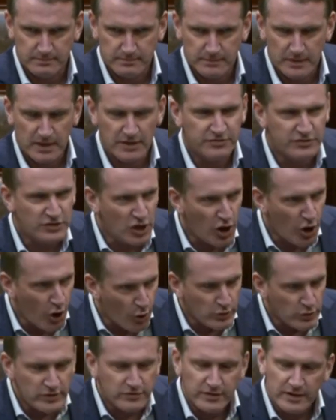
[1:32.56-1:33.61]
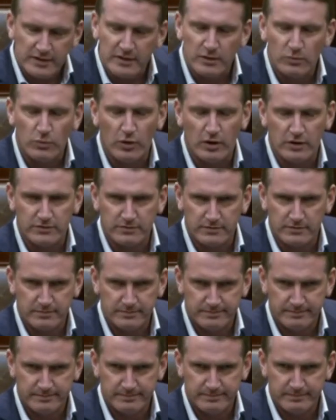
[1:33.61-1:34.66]
It's the only thing that works,
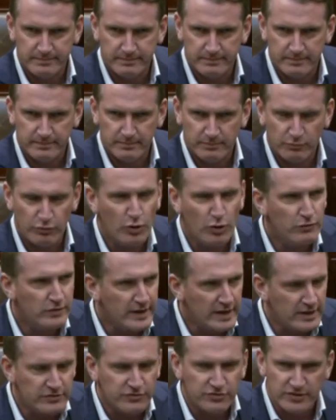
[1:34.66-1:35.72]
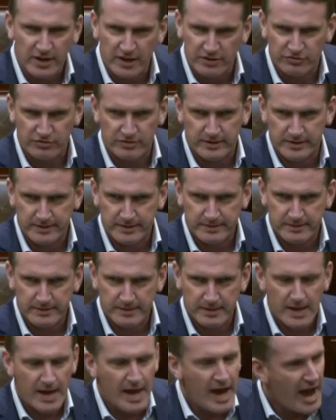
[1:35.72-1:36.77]
proven internationally.
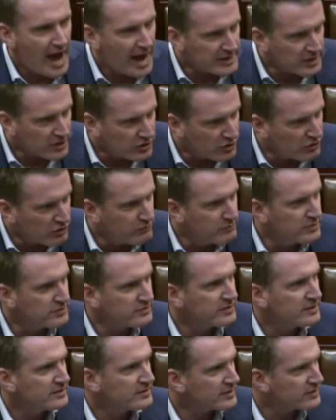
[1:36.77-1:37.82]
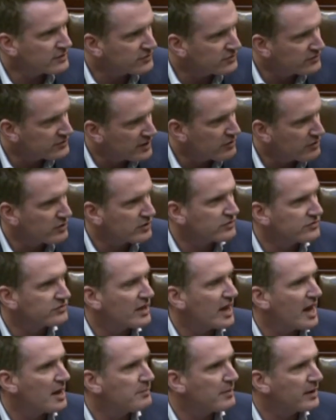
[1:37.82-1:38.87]
And a government that is serious
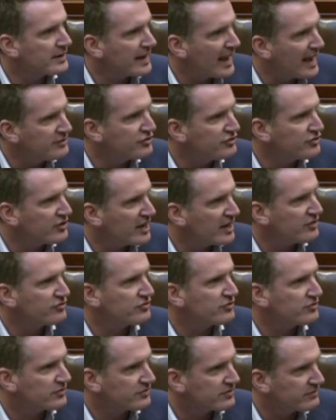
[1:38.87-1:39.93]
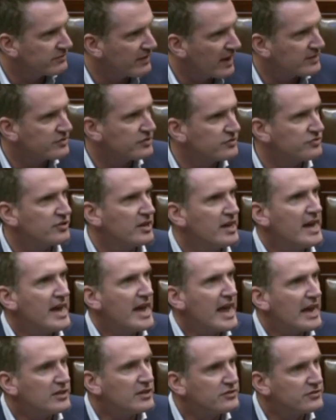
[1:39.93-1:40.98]
about educational disadvantage
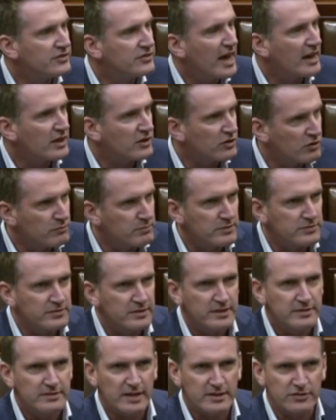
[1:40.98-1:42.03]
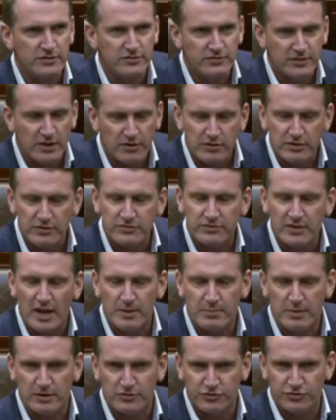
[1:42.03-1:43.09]
is a government that is serious
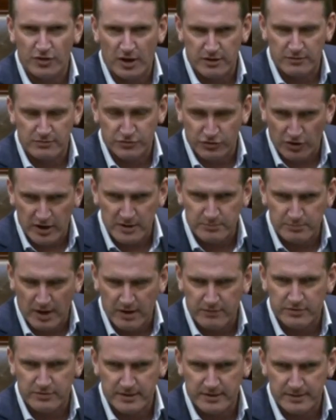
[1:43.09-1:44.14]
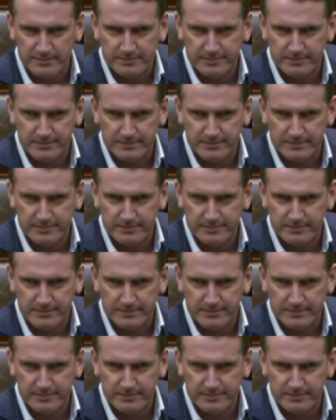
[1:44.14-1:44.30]
about child poverty.